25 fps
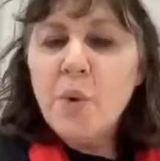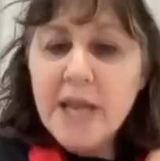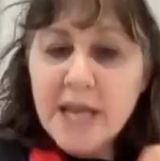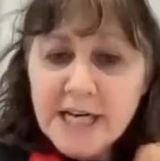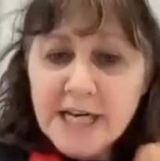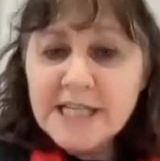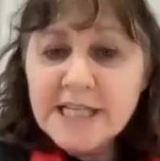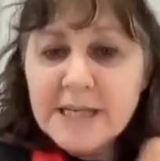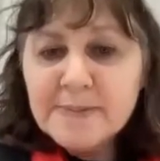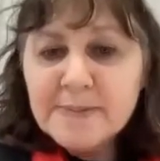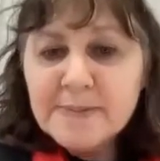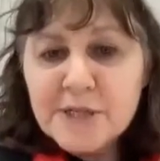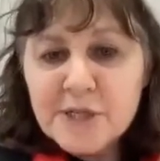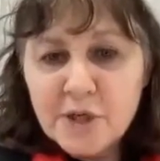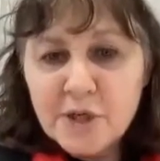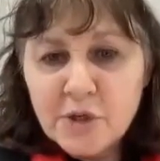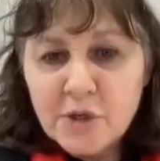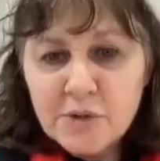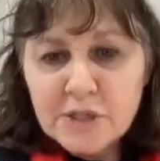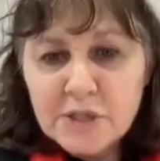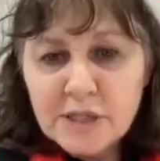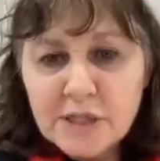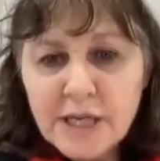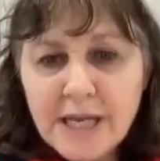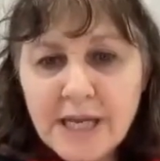in
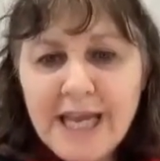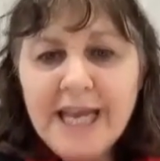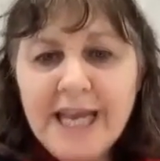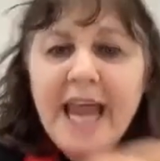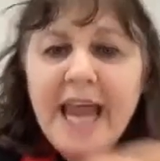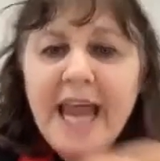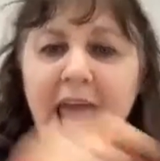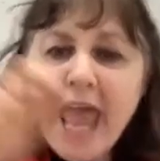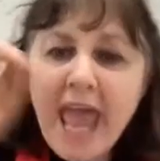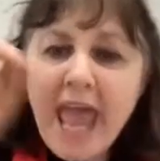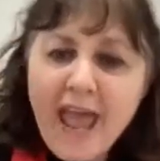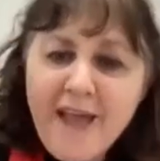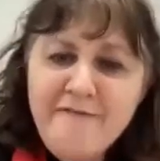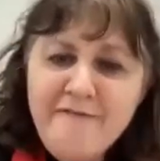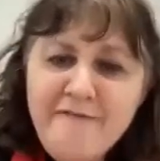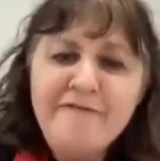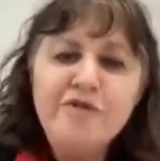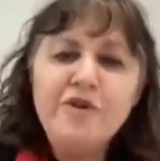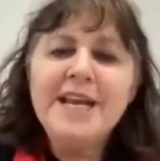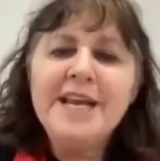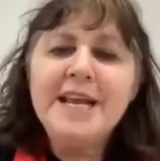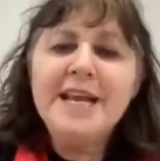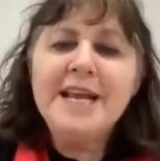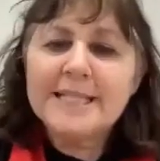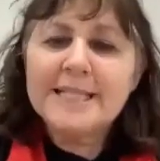Diepsloot, in
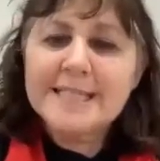every